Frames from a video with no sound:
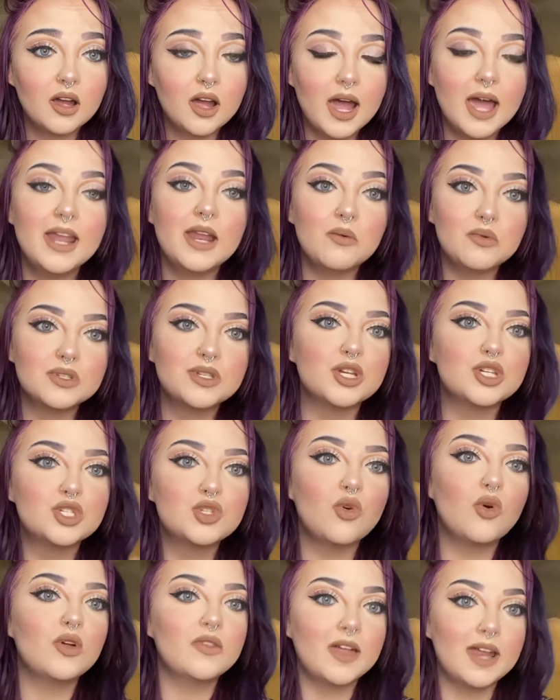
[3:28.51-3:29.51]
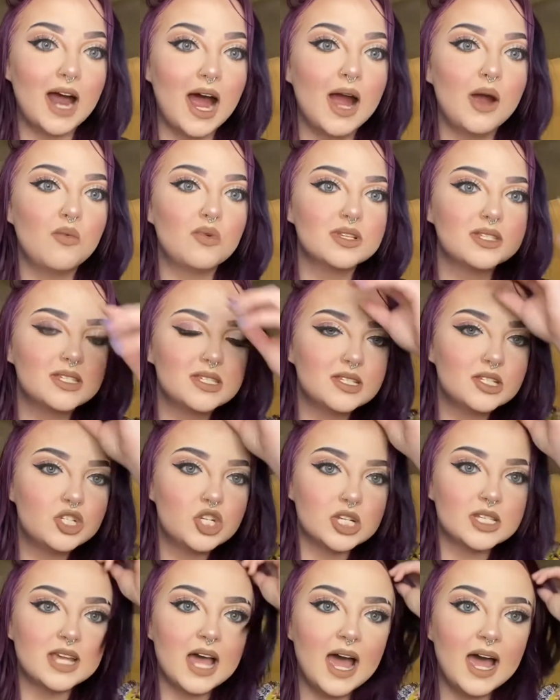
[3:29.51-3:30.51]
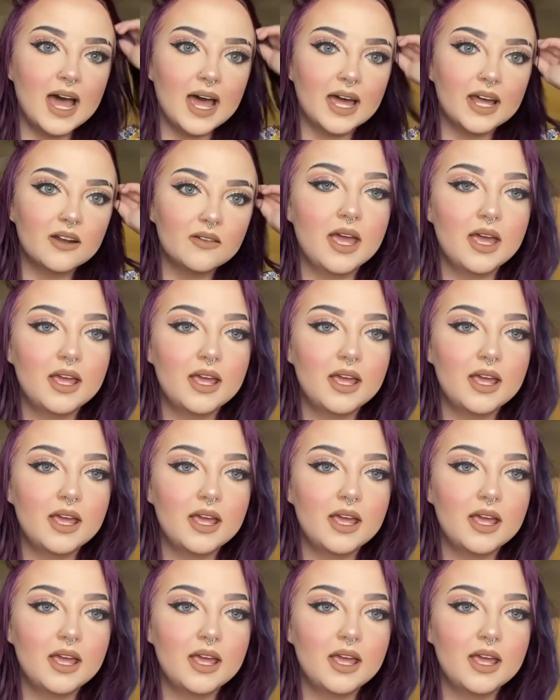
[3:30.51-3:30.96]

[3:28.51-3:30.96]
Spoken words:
And it was a store that I was just at.